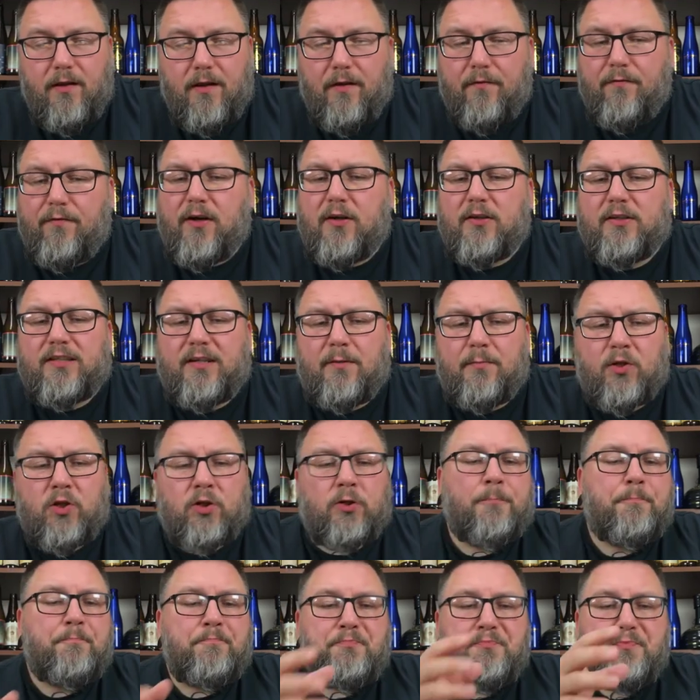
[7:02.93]
very similar.
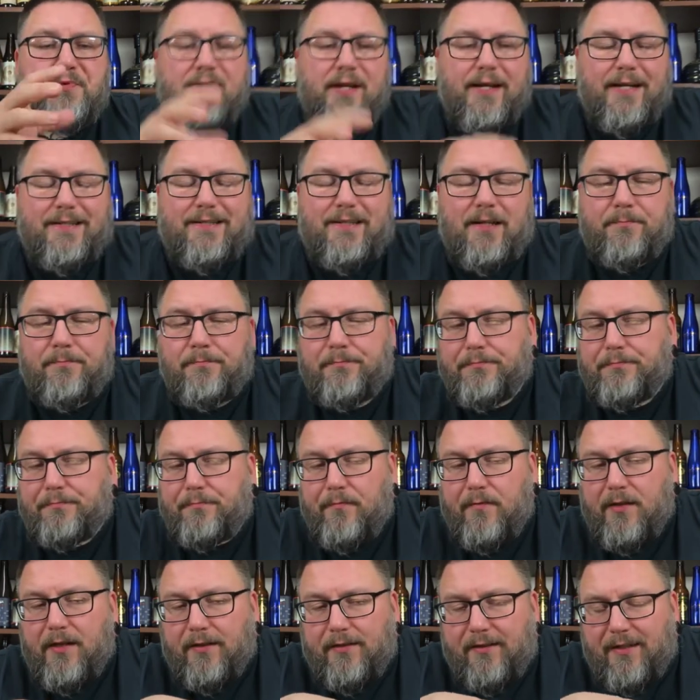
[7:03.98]
Like I said,
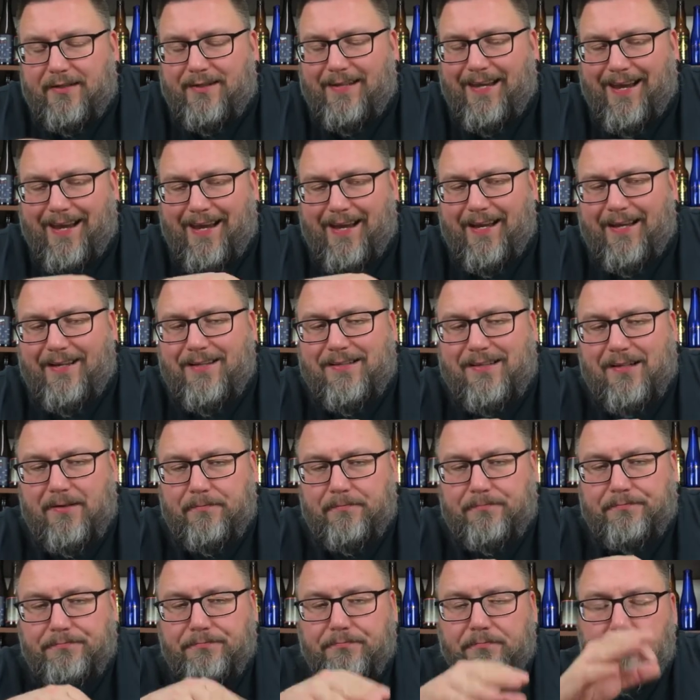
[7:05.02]
this has
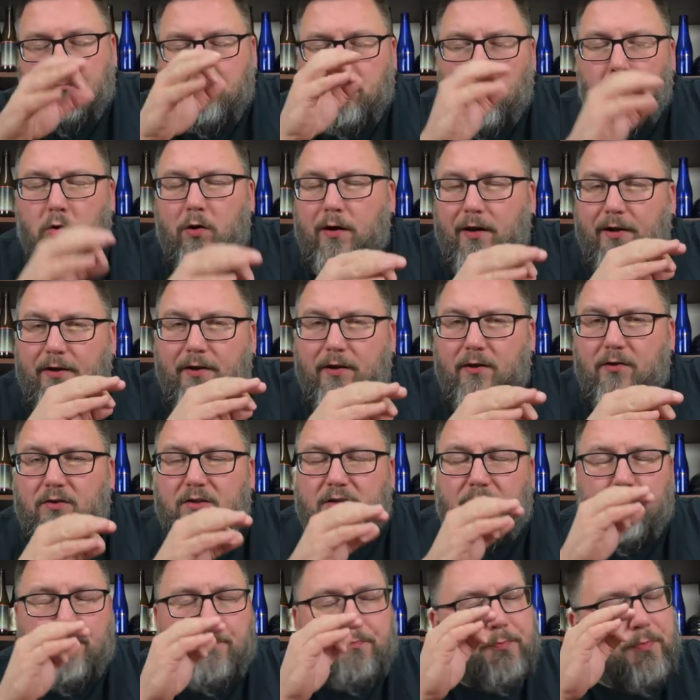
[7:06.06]
more in the
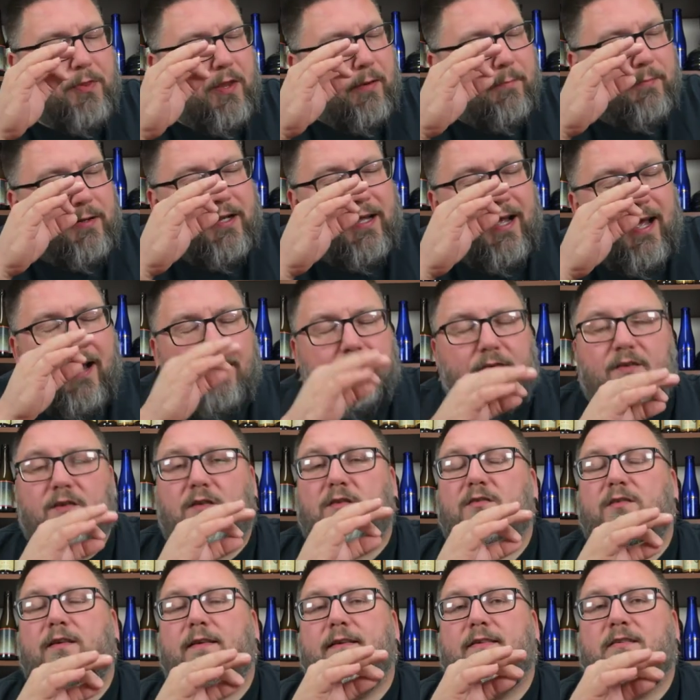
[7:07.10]
nose, but ever so
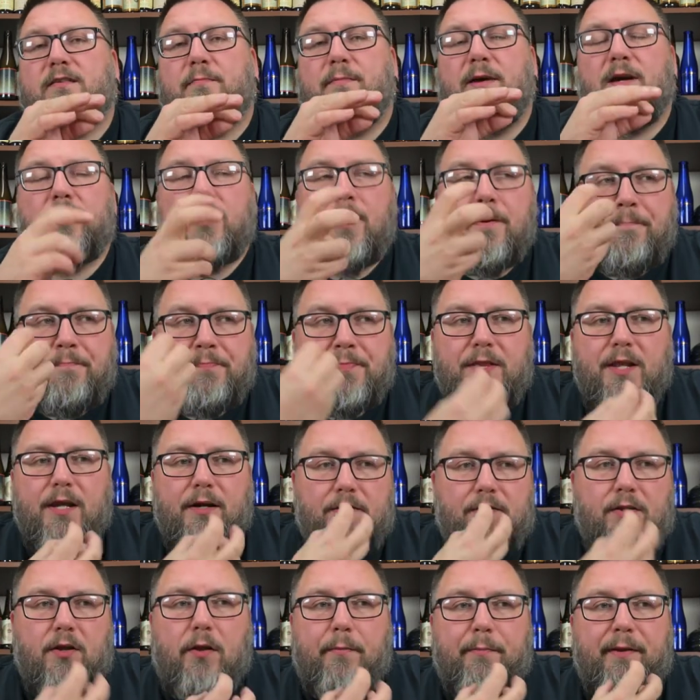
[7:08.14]
slightest amount,
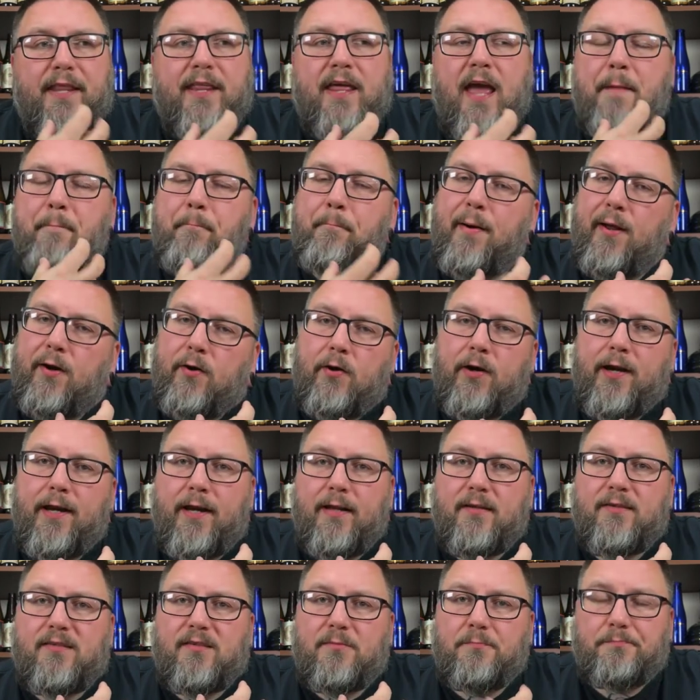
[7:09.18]
a little bit of that
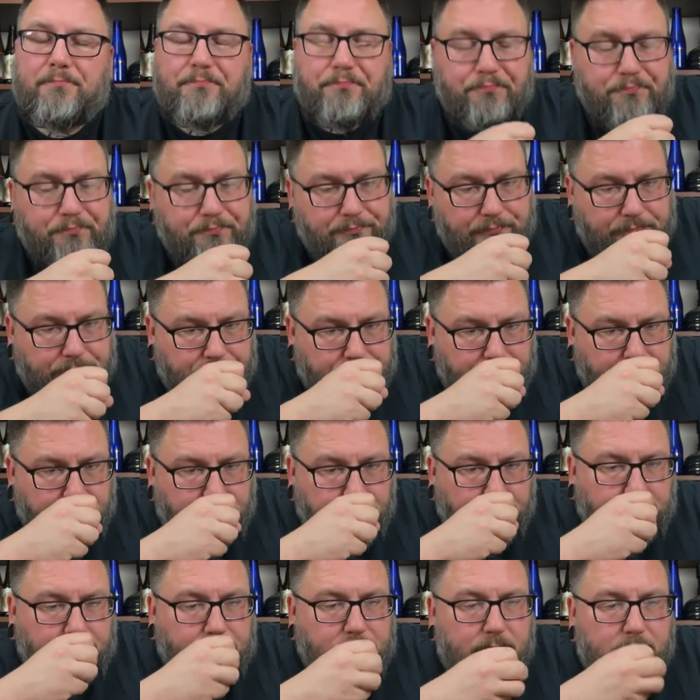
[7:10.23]
butteriness
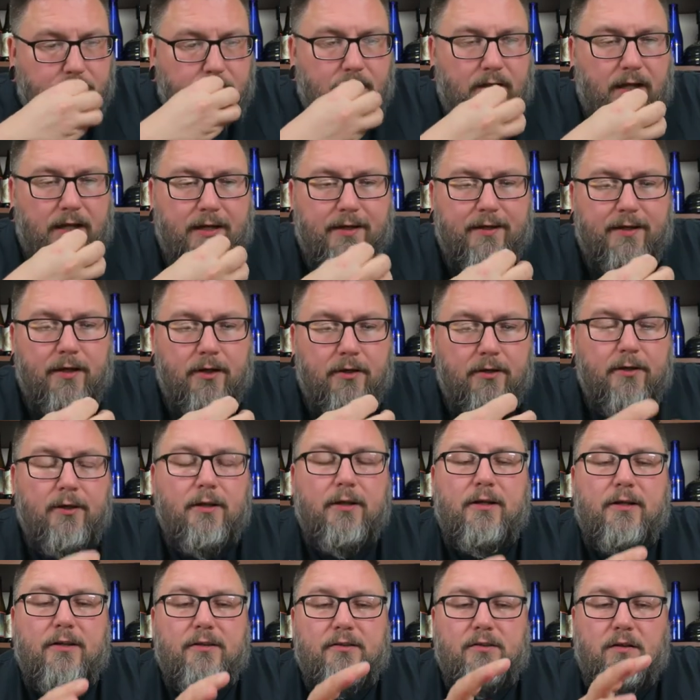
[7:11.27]
in there.
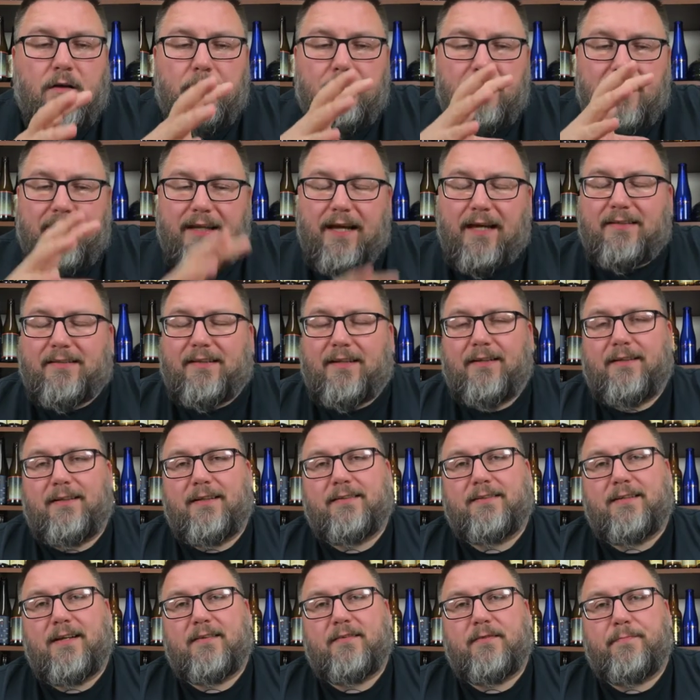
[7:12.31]
So I'm guessing
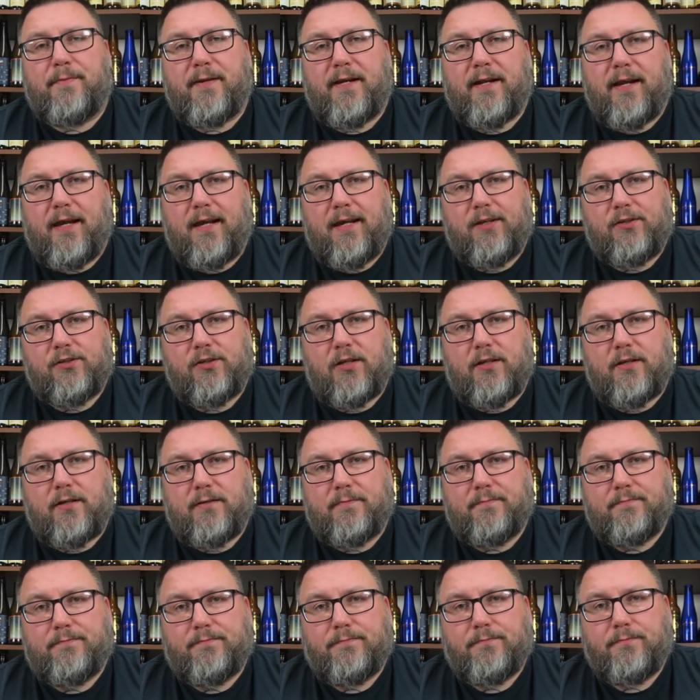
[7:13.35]
this has a bit of age on
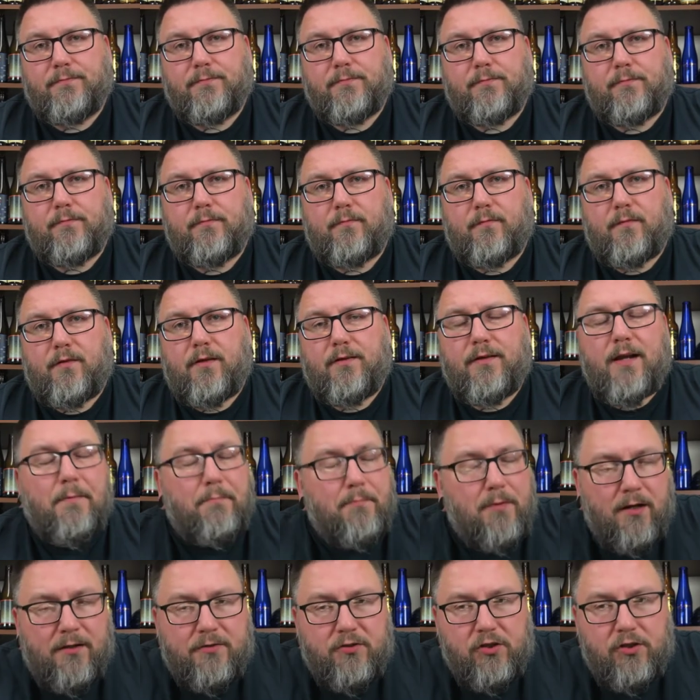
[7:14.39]
it. Not
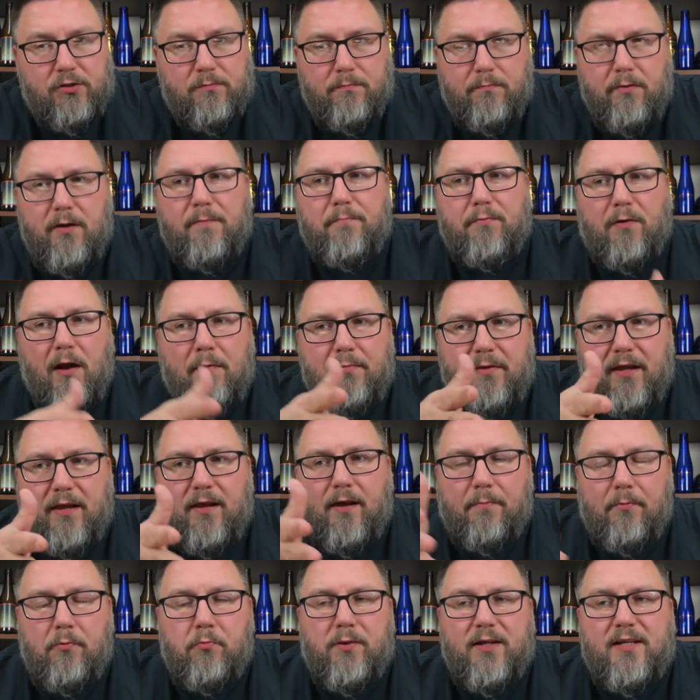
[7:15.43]
much, but probably a
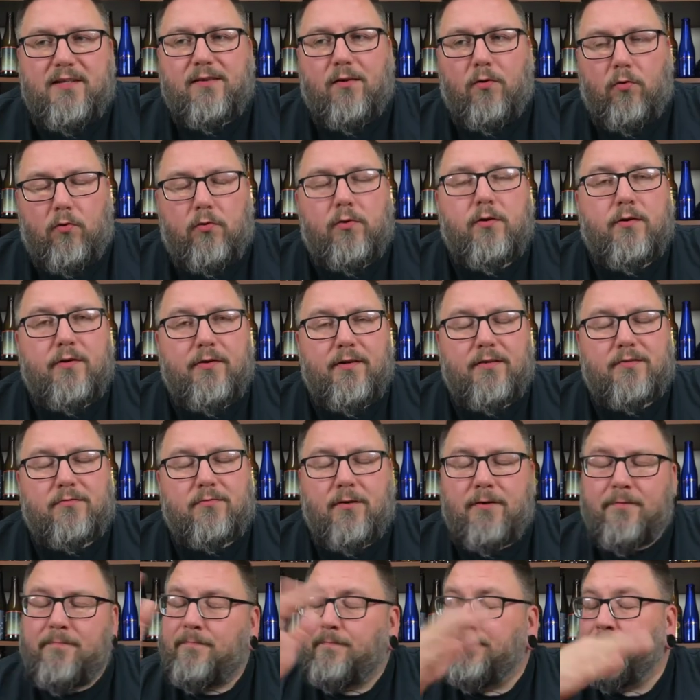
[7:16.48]
couple weeks older than this
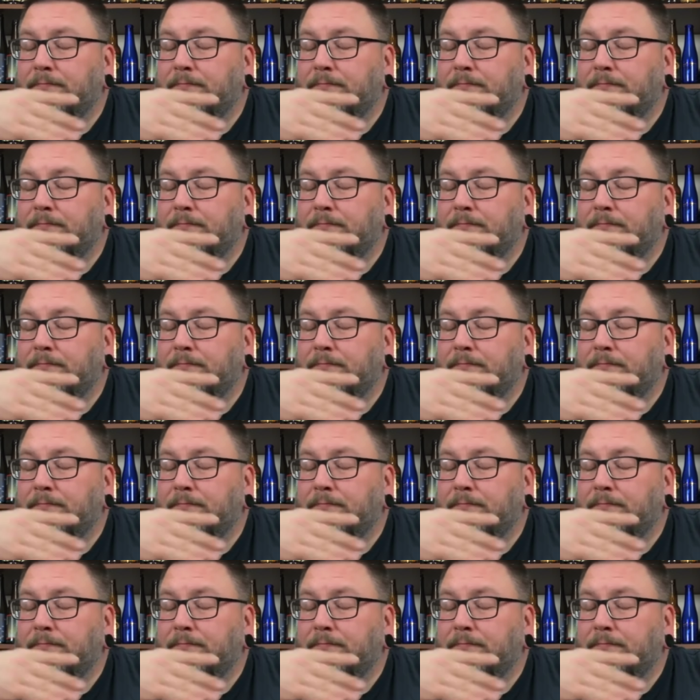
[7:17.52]
one.